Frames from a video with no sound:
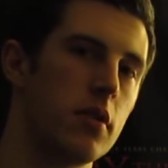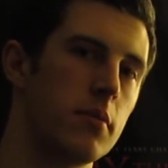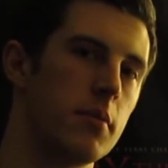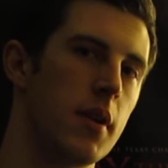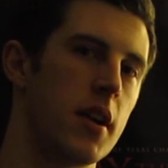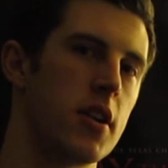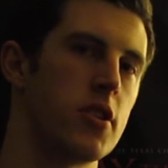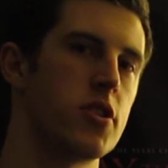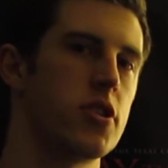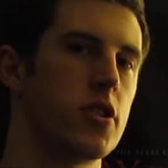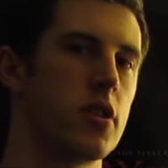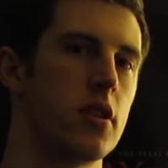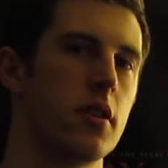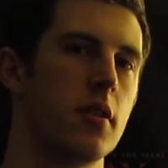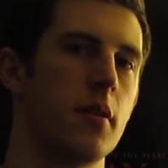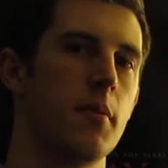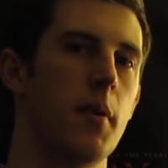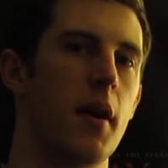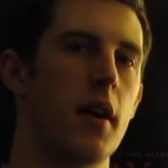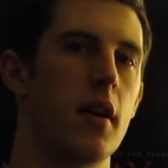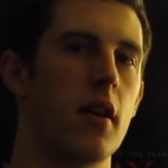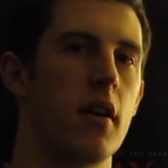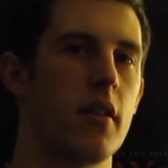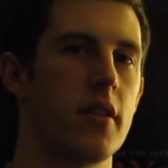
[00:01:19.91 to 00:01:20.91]
I'm not sure
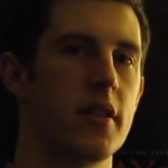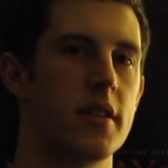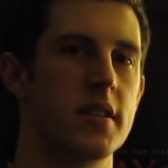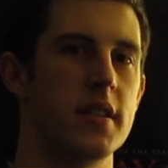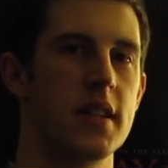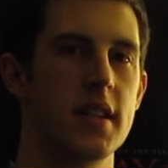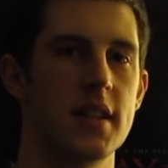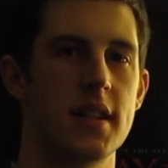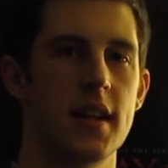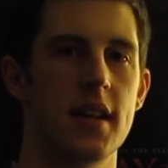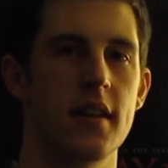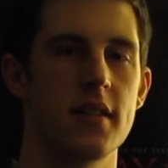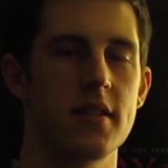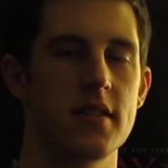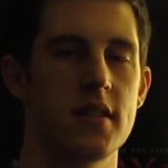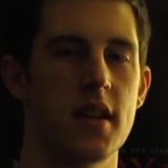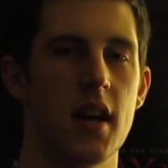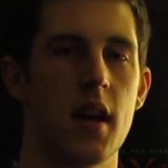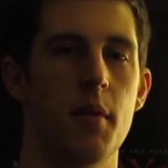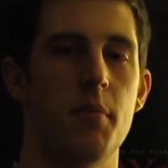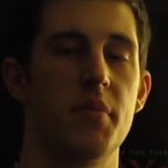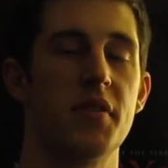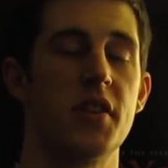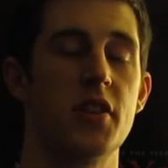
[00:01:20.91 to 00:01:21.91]
about all the details
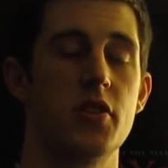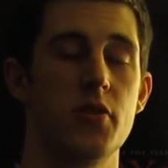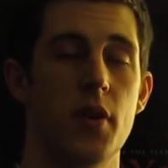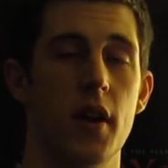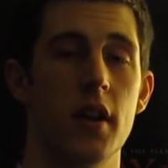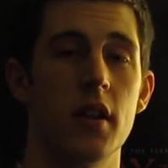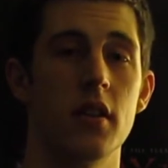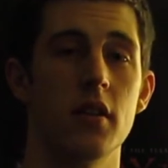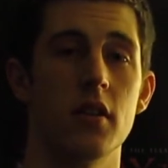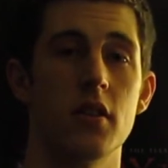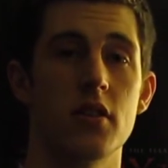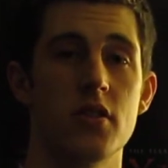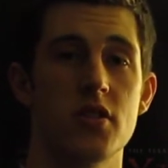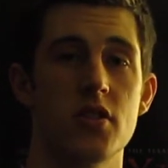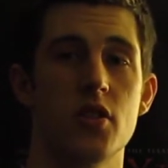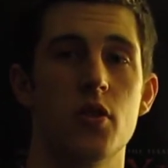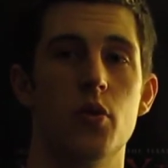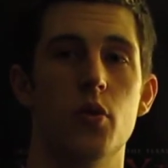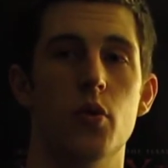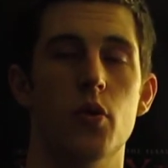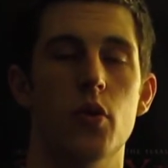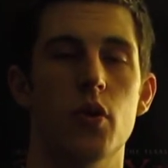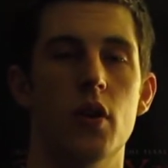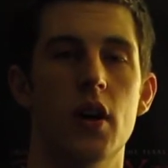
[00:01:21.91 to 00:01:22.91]
yet, but the trailer looks
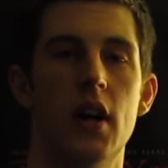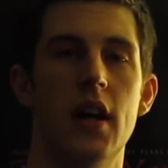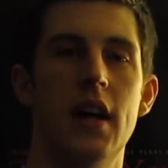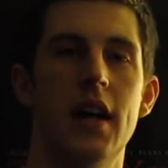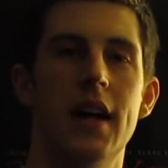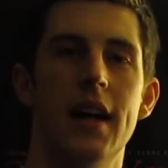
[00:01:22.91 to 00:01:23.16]
cool.